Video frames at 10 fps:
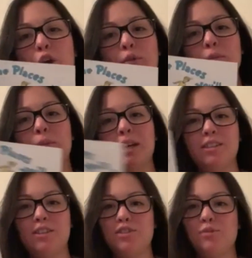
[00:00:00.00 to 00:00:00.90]
the
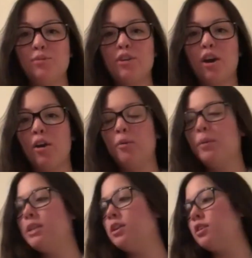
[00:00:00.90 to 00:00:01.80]
Places You Will Go
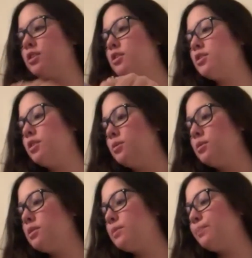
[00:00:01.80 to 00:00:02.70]
by Dr. Seuss.